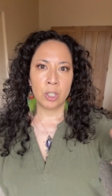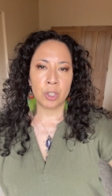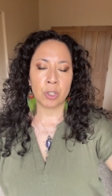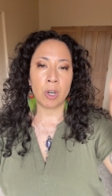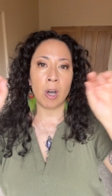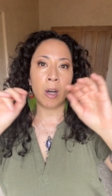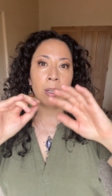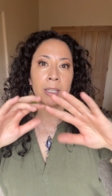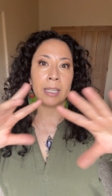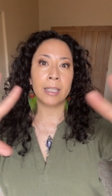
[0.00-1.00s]
to
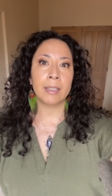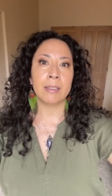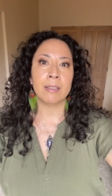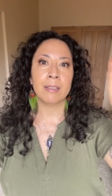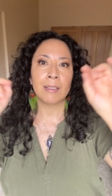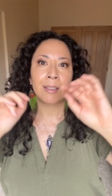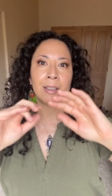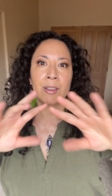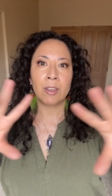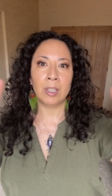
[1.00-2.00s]
call in
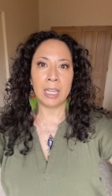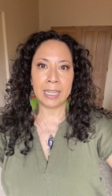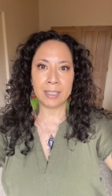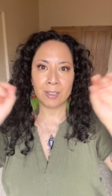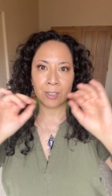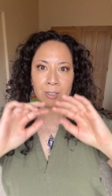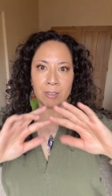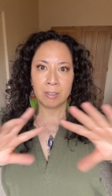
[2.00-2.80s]
the light